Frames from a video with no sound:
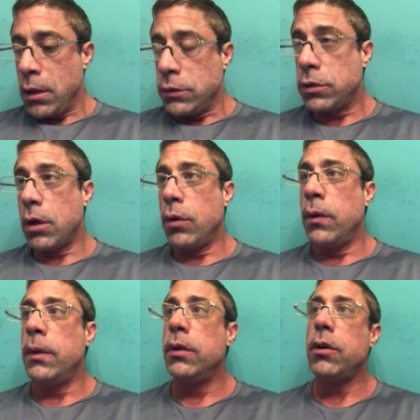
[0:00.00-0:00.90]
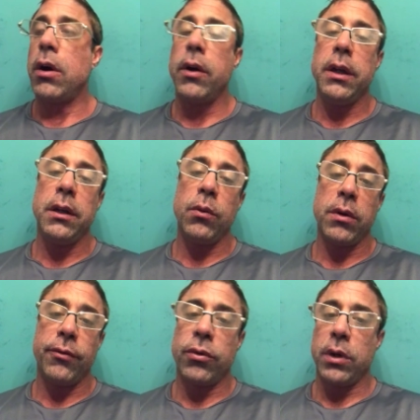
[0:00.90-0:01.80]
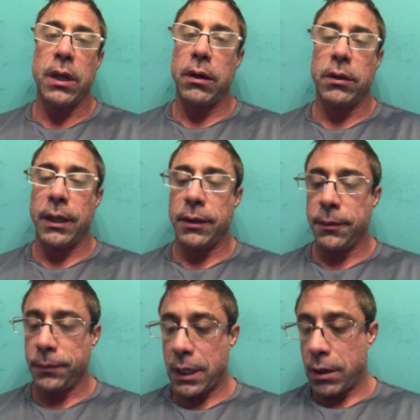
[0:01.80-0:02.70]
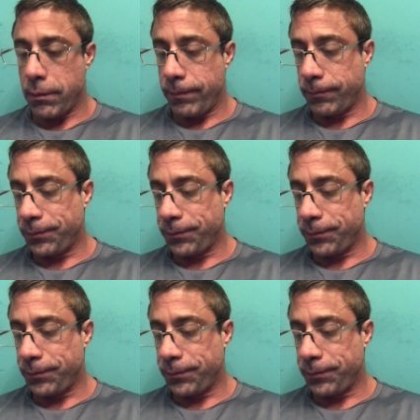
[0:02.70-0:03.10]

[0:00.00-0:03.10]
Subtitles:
So the RAD140 I don't like. Now,